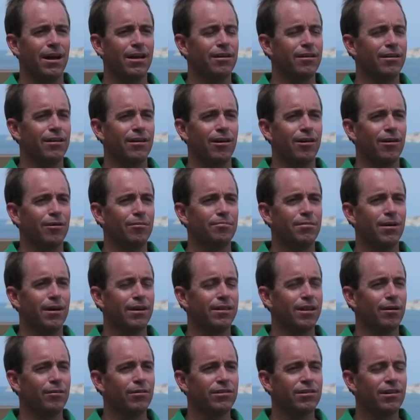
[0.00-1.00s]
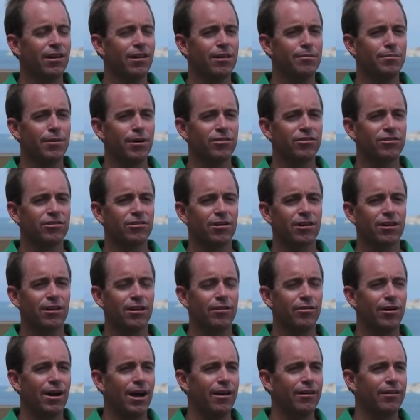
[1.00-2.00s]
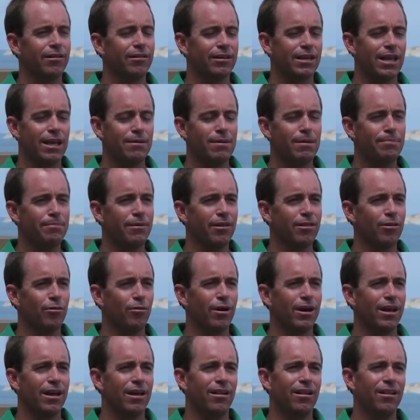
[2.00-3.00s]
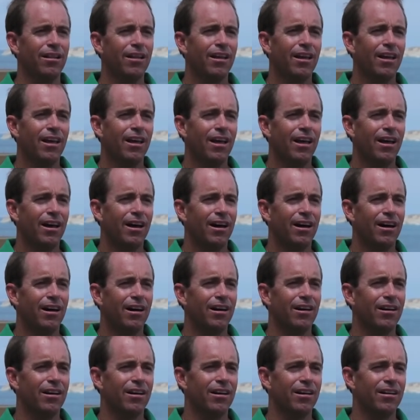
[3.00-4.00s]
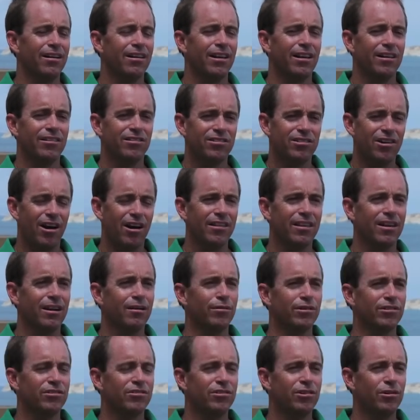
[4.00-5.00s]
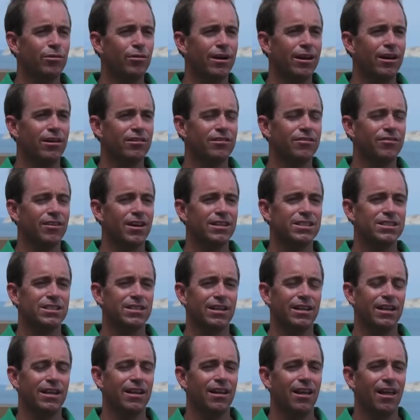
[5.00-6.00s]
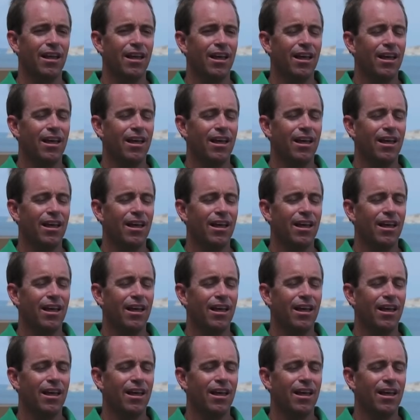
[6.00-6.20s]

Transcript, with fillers: I don't know. But there was another boat circling around it, came up on the whale, uh, and saw that it was two whales eventually.